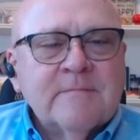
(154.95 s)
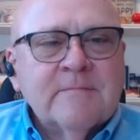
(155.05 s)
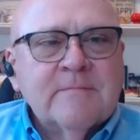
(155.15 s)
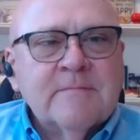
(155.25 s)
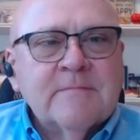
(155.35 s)

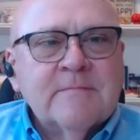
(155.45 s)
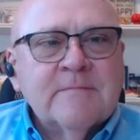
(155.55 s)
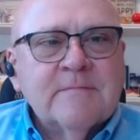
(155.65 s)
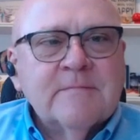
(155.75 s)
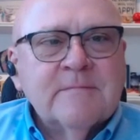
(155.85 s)

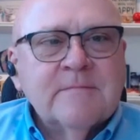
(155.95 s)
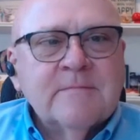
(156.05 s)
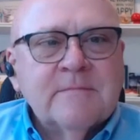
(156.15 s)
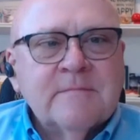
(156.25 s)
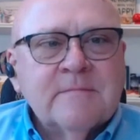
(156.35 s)

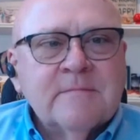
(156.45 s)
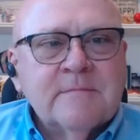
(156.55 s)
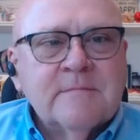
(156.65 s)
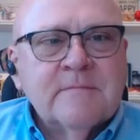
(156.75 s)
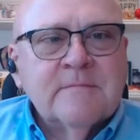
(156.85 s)

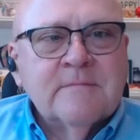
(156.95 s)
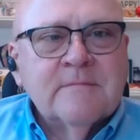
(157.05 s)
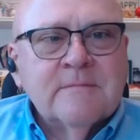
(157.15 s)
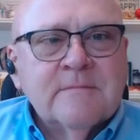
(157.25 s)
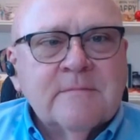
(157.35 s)

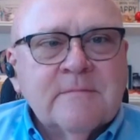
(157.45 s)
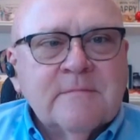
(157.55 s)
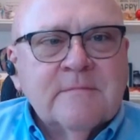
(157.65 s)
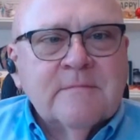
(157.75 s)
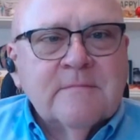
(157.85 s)

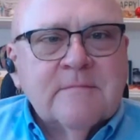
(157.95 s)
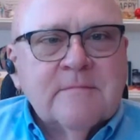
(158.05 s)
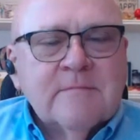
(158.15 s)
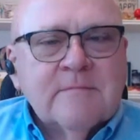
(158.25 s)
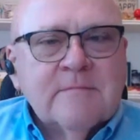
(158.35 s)

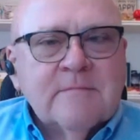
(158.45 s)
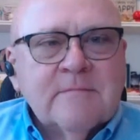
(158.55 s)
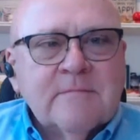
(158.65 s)
This person isn't speaking.